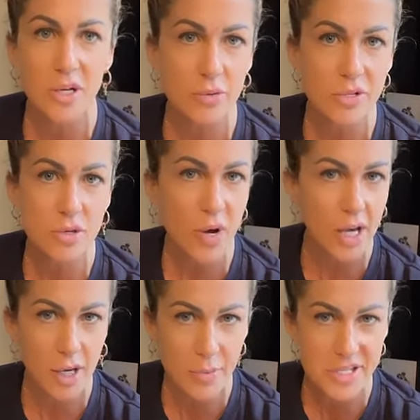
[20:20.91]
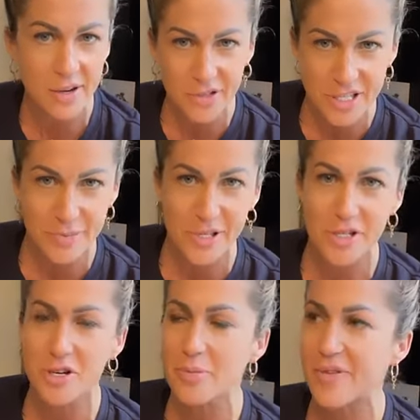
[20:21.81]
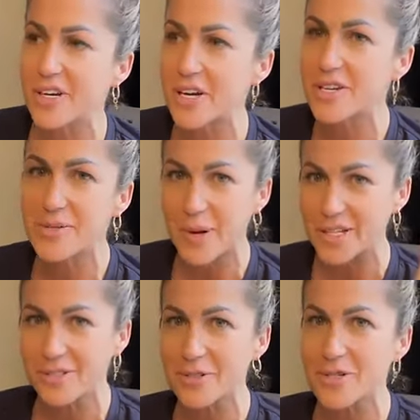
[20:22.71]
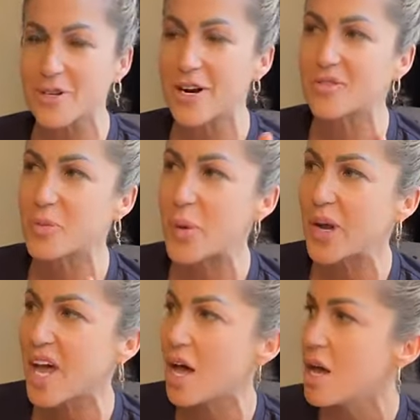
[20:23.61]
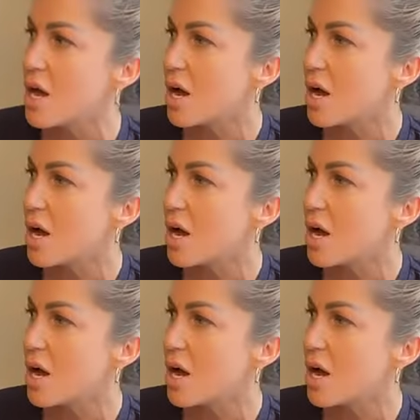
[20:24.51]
and it was the way I kept myself disciplined to do my videos, but I do it straight after my workout.